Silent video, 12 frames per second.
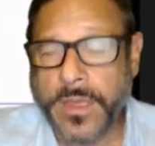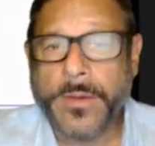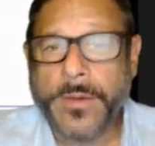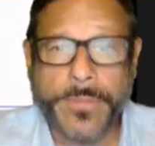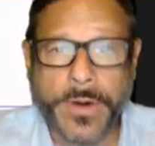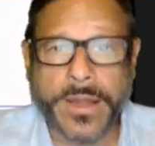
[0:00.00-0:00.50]

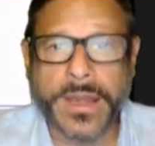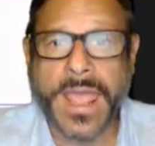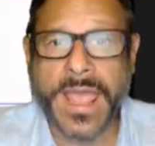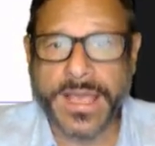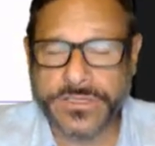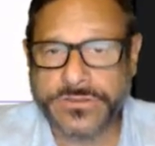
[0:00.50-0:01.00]
But
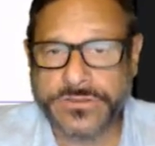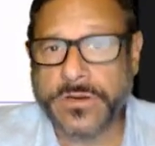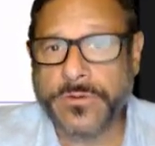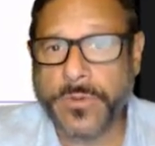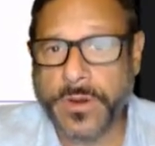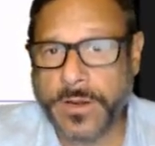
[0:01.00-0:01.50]
as you start
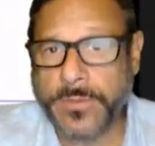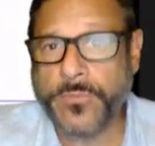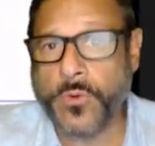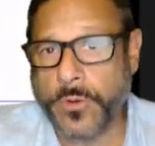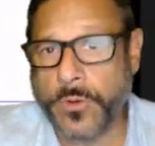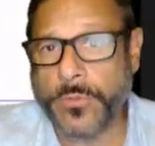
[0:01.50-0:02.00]
writing
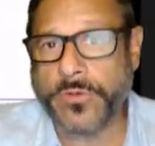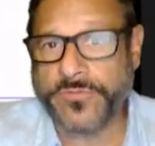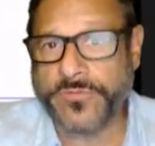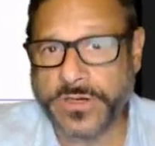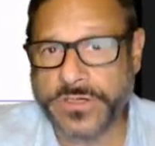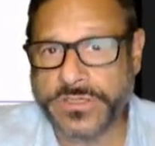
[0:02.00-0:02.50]
more and more
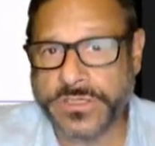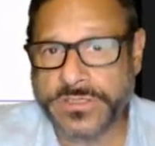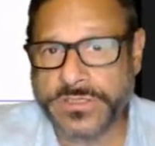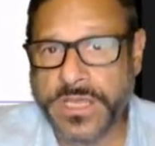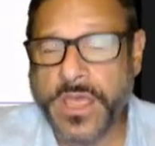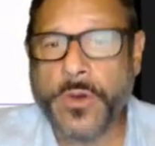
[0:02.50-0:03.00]
functions,
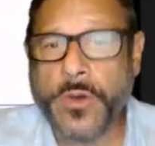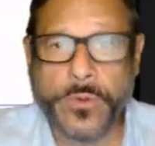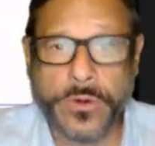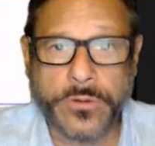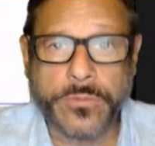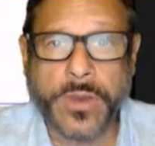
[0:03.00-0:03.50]
when
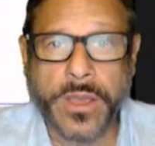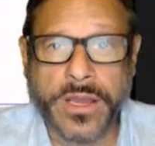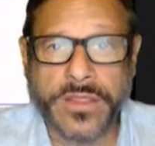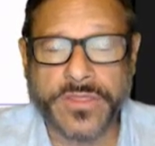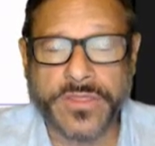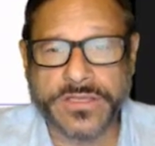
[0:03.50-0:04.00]
you're
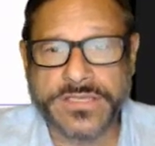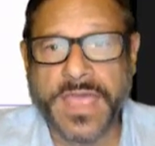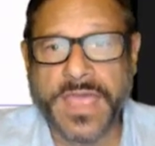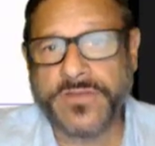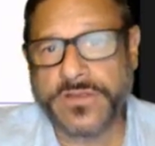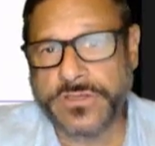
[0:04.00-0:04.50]
writing this,
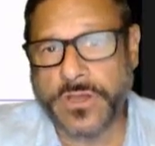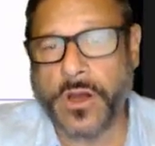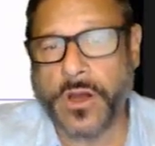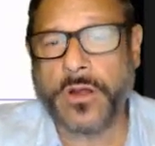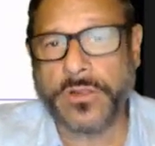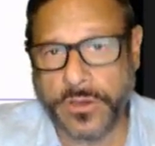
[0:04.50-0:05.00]
having this
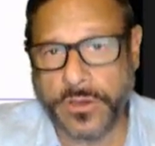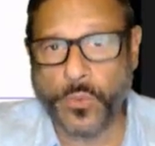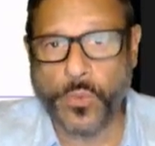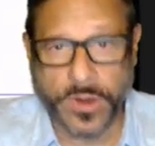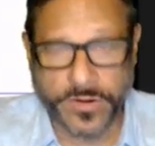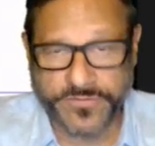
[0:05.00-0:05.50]
all in
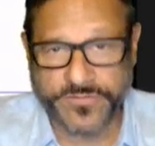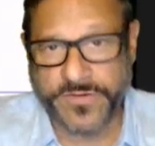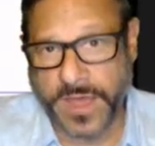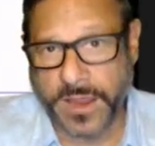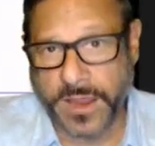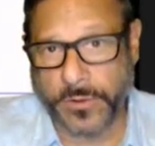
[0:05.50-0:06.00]
one
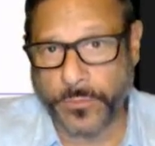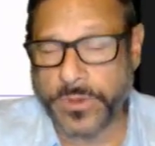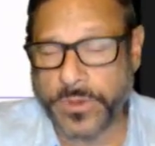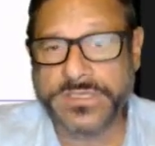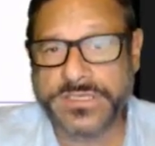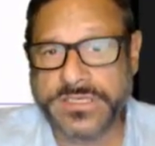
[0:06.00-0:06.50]
file,
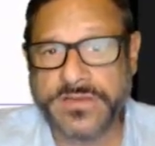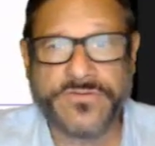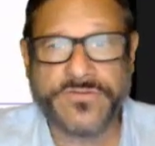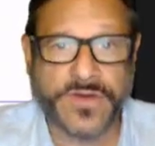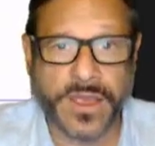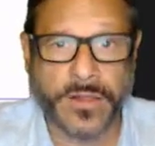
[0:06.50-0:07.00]
one C
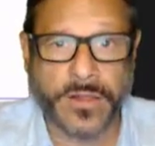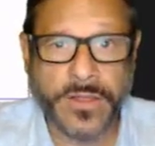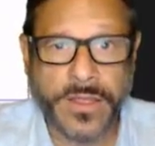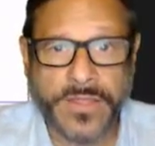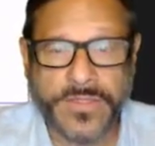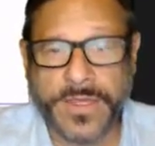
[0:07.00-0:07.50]
file,
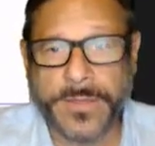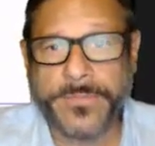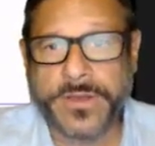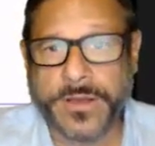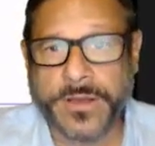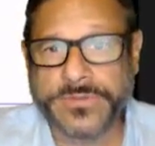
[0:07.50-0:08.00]
then
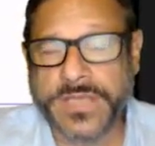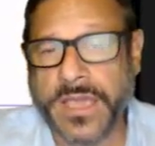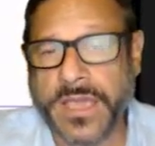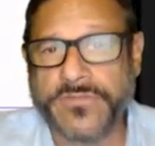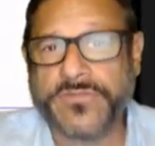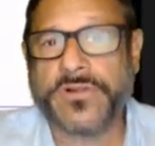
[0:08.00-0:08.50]
becomes kind
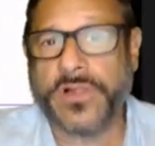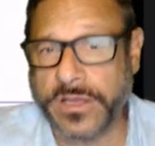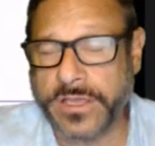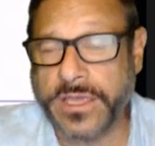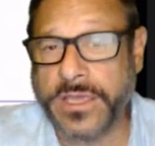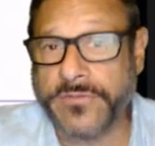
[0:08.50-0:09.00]
of
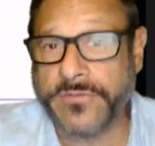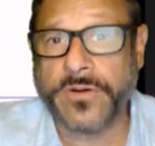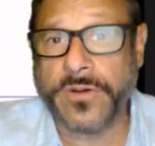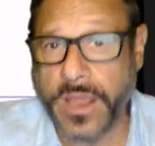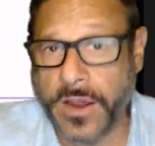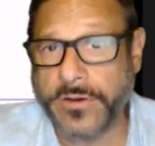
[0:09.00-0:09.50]
clunky and
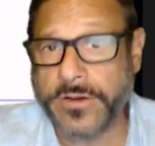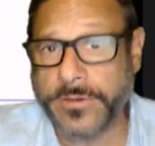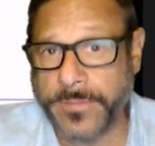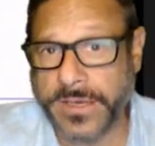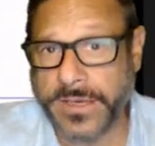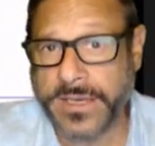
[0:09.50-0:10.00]
very hard to
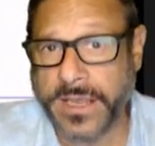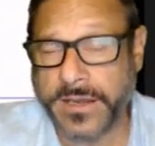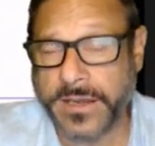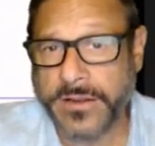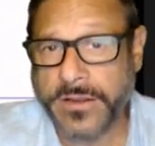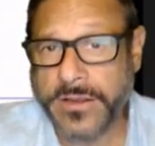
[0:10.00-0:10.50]
maintain.
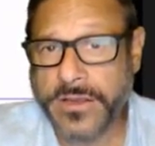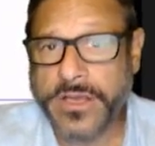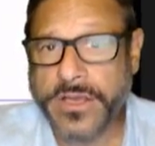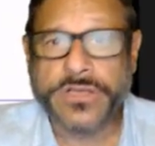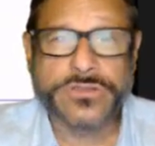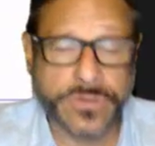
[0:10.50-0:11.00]

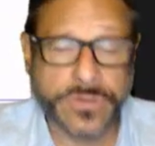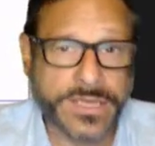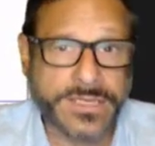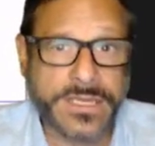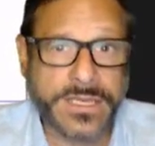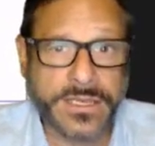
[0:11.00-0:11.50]
So the
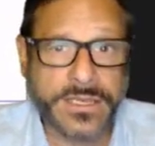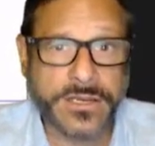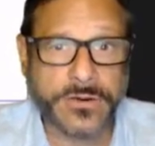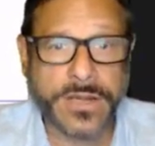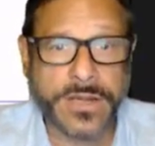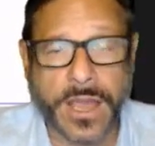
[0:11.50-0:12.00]
idea here
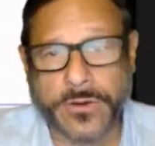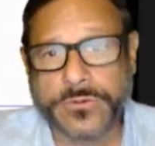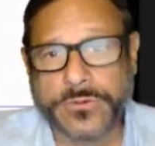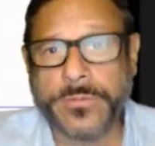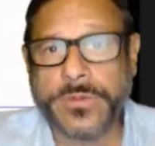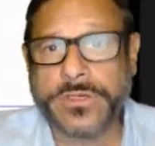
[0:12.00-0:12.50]
now is we're
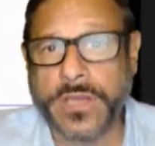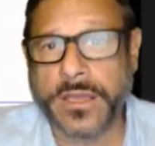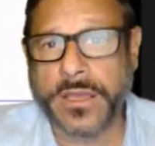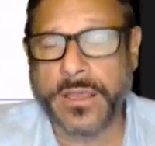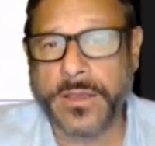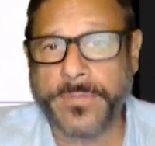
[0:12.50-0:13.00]
going to be
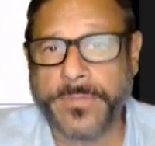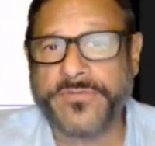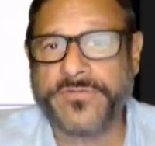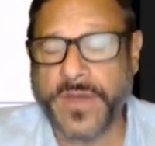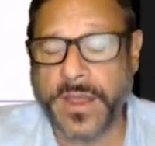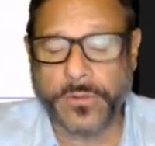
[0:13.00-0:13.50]
talking about
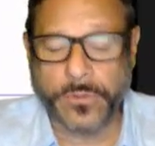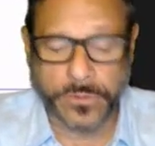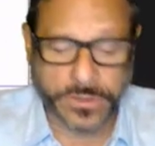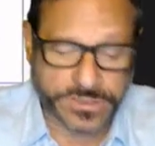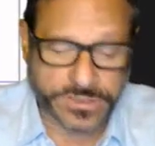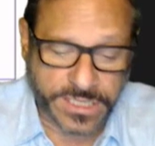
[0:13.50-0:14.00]
file
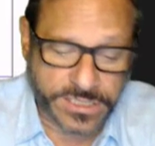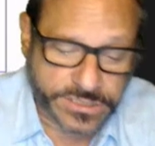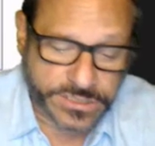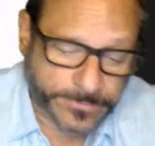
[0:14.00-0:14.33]
organization.